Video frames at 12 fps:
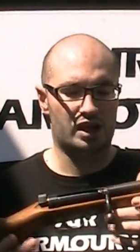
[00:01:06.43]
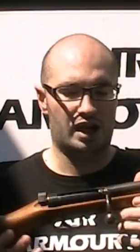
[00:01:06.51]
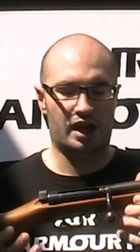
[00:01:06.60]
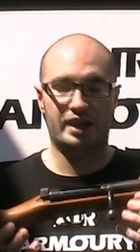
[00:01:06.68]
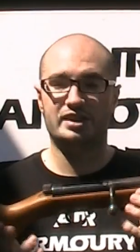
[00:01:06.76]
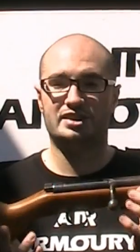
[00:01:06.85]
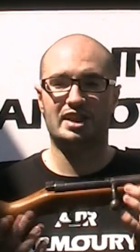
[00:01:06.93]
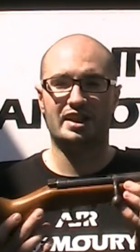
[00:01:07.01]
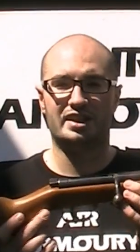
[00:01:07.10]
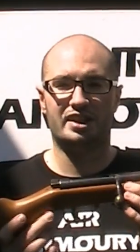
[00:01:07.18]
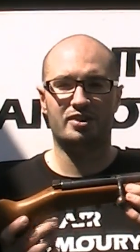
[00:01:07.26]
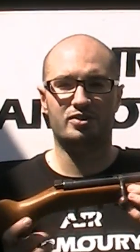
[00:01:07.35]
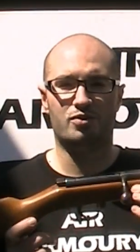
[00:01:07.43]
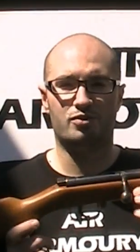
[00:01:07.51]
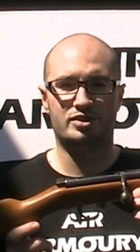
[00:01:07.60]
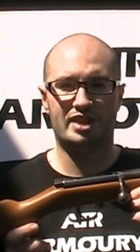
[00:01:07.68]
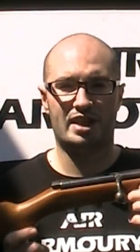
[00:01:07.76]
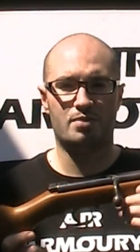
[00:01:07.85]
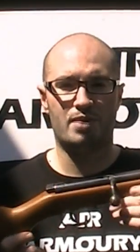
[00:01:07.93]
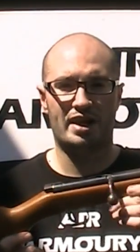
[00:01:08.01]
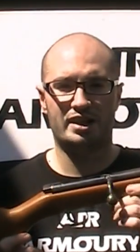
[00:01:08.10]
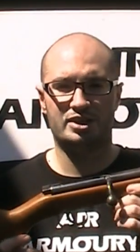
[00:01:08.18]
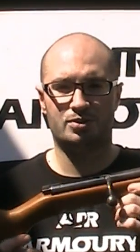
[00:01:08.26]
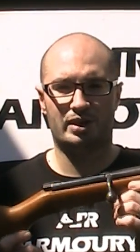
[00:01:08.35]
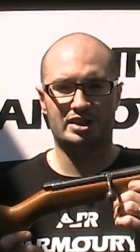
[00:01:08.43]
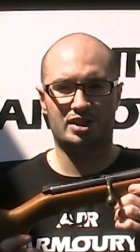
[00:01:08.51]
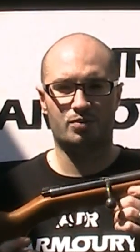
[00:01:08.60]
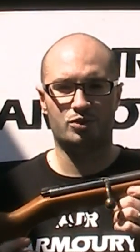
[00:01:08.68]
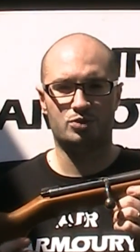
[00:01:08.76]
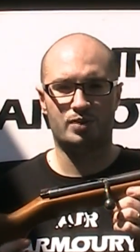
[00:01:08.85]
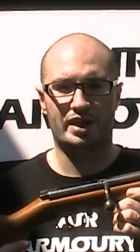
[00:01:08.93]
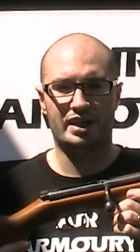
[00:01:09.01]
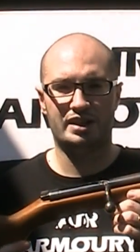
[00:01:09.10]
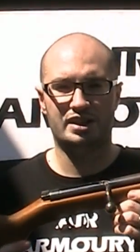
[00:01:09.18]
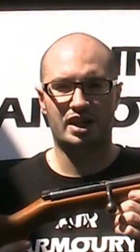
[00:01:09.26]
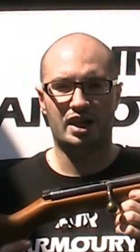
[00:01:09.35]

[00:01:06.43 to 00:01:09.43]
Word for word: Uh, incidentally though, Zella-Mehlis, where this gun was made,